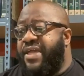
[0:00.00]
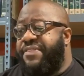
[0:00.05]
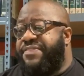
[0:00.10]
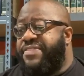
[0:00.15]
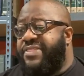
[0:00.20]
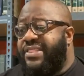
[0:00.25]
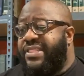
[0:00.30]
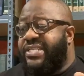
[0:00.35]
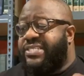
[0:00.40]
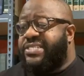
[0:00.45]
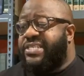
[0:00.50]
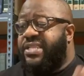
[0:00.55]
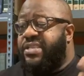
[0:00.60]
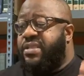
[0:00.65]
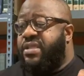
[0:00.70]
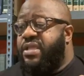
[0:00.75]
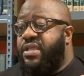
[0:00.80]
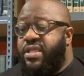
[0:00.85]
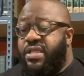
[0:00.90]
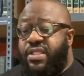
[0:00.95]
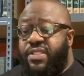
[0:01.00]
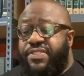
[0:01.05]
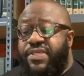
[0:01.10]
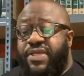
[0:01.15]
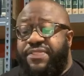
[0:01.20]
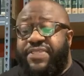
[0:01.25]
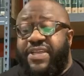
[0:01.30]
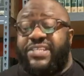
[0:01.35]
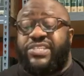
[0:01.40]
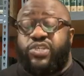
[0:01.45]
listen,
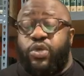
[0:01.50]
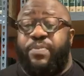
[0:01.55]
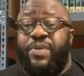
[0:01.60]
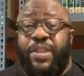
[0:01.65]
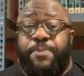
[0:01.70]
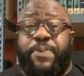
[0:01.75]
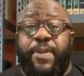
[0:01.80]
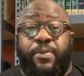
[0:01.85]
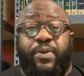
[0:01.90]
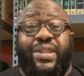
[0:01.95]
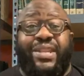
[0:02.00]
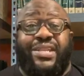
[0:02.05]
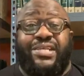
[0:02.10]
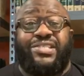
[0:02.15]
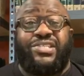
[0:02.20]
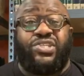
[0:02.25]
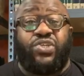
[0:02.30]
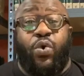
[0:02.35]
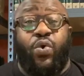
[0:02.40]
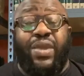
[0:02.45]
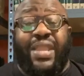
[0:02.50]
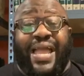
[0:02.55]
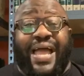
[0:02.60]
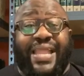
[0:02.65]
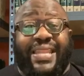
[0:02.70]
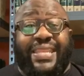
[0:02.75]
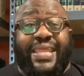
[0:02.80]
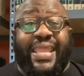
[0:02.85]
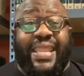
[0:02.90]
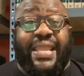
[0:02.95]
there's so many people that are so
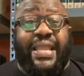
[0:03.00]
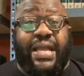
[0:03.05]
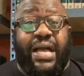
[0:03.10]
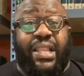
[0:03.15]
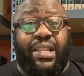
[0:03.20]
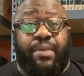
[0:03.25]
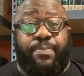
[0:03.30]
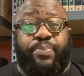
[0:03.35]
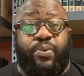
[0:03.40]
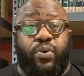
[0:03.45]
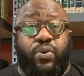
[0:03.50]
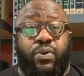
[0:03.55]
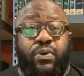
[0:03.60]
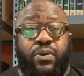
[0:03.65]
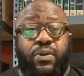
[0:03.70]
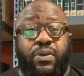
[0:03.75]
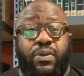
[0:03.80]
goddamn gullible.